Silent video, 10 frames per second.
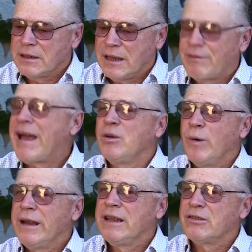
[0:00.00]

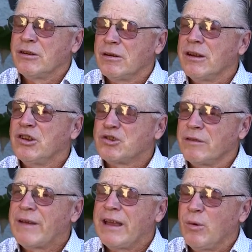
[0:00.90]
evaluated, get their
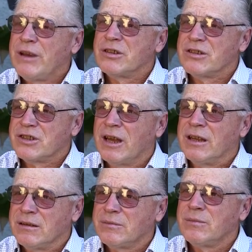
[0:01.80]
initial evaluations
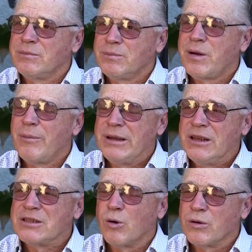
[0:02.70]
done, probably
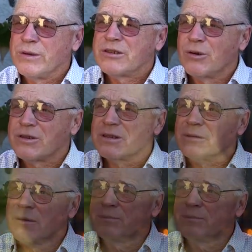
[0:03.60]
needs more resources.